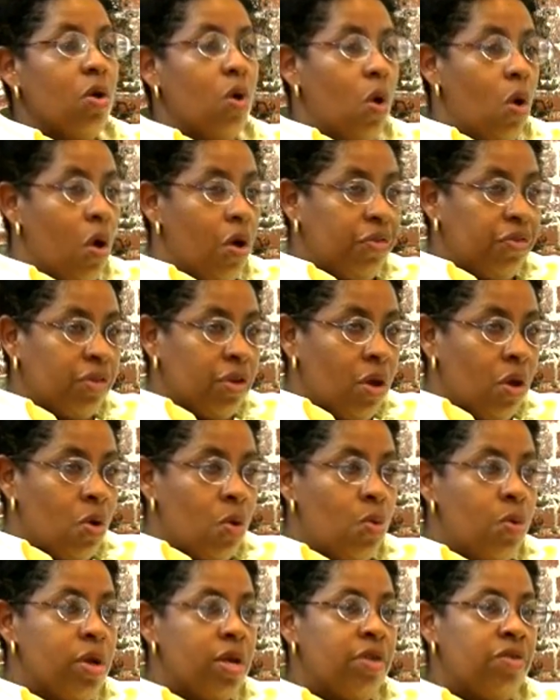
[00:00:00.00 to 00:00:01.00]

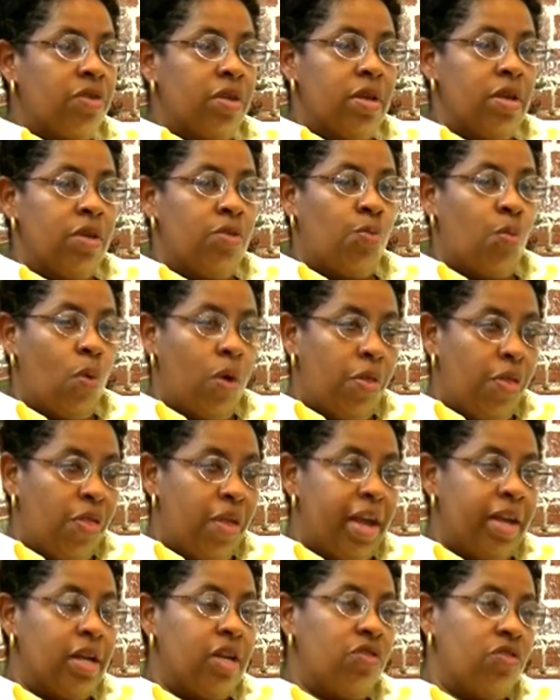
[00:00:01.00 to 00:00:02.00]
Also, is one
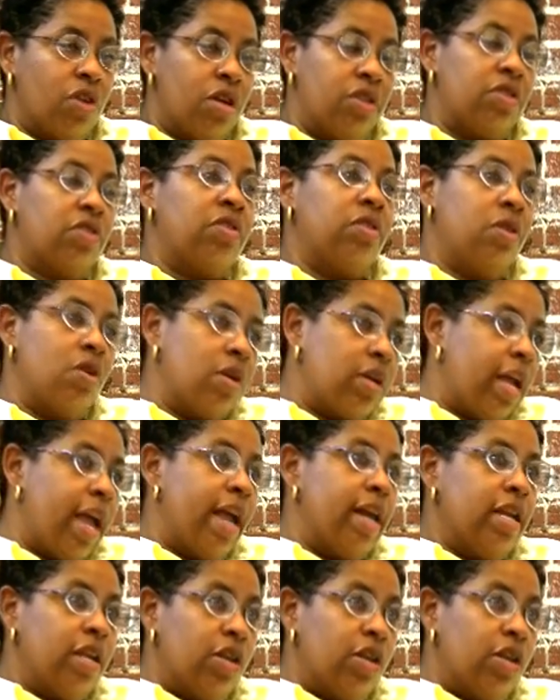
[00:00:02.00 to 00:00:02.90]
thing that judges look at